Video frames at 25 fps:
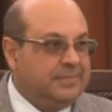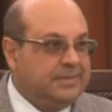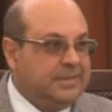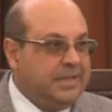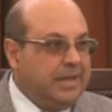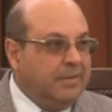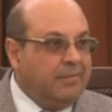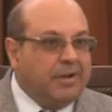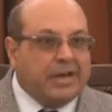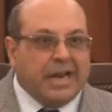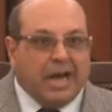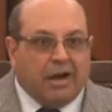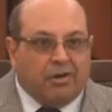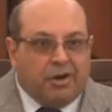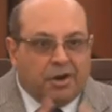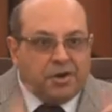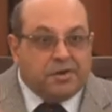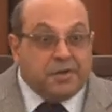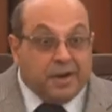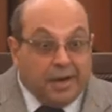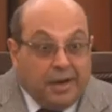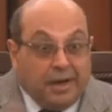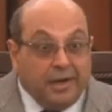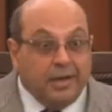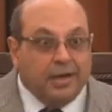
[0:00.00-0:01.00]
given our
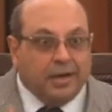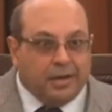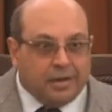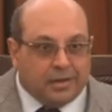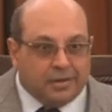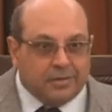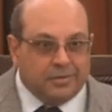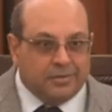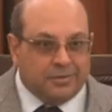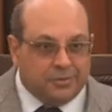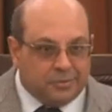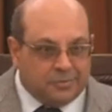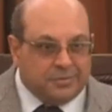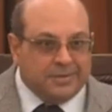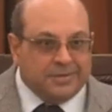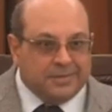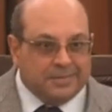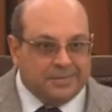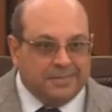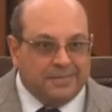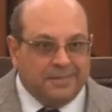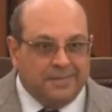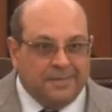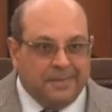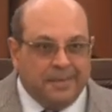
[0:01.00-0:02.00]
drill here, you
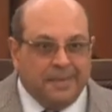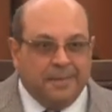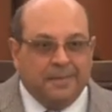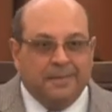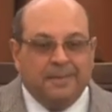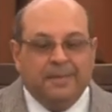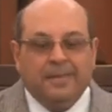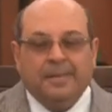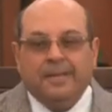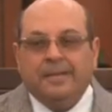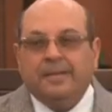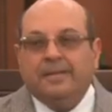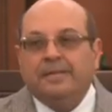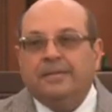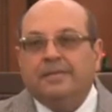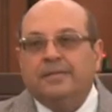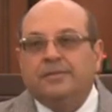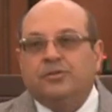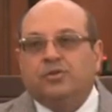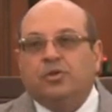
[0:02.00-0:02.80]
see.